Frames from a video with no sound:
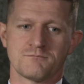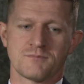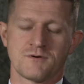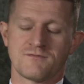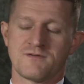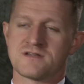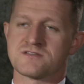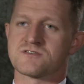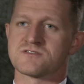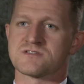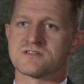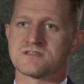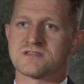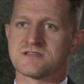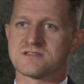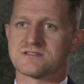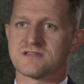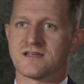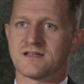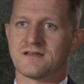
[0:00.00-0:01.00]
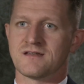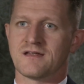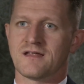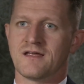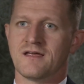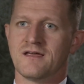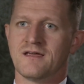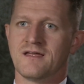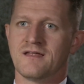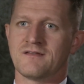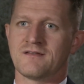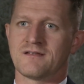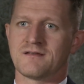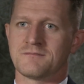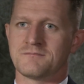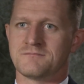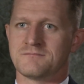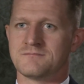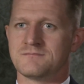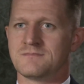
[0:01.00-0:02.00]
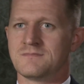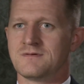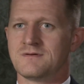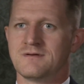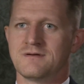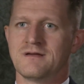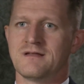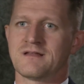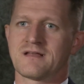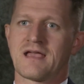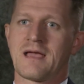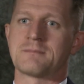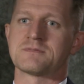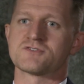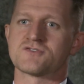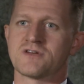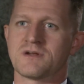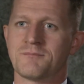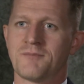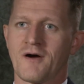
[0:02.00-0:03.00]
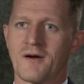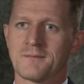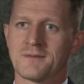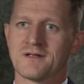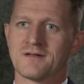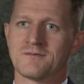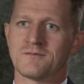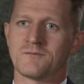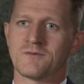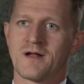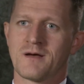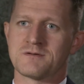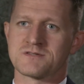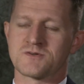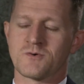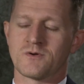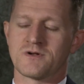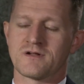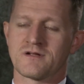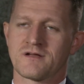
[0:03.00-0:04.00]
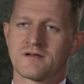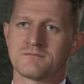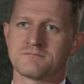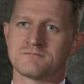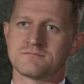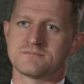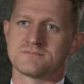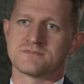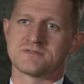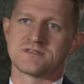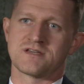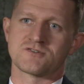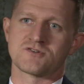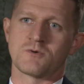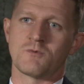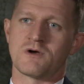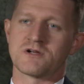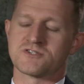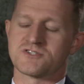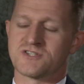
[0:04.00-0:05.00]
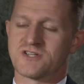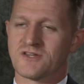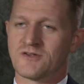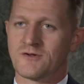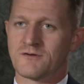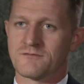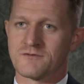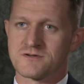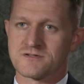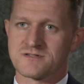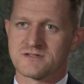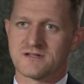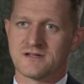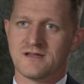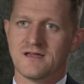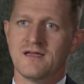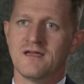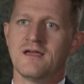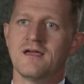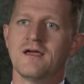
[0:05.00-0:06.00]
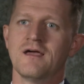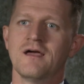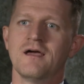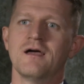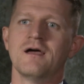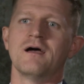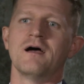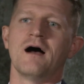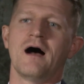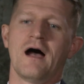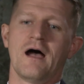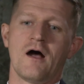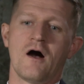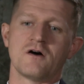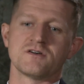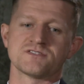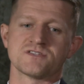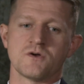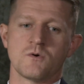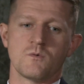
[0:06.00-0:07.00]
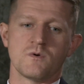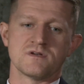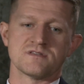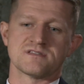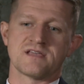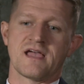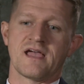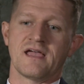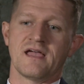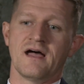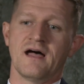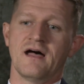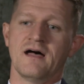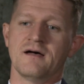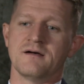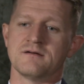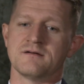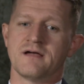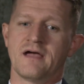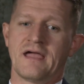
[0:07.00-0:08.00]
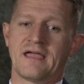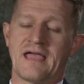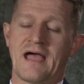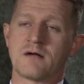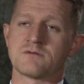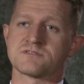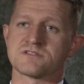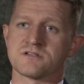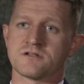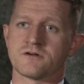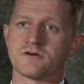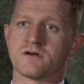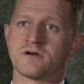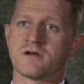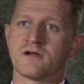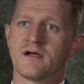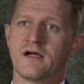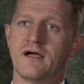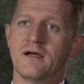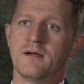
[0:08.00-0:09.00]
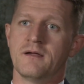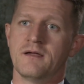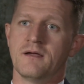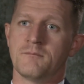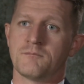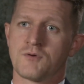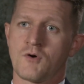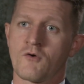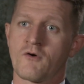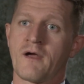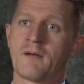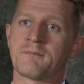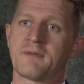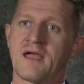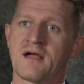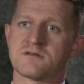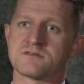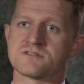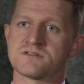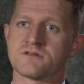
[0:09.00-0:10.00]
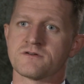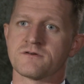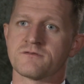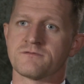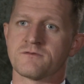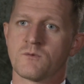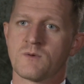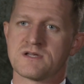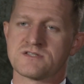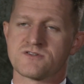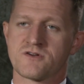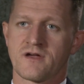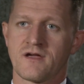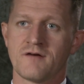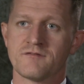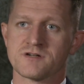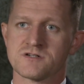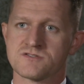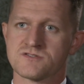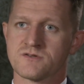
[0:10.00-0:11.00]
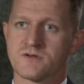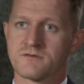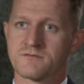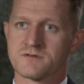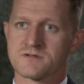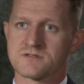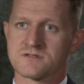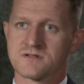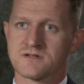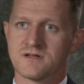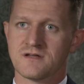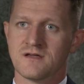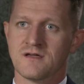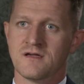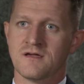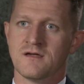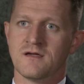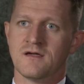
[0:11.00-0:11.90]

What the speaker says: professor's assistant in the chemistry department when I was going to Central Washington University. I also was a counselor, a program counselor for Western Governors University,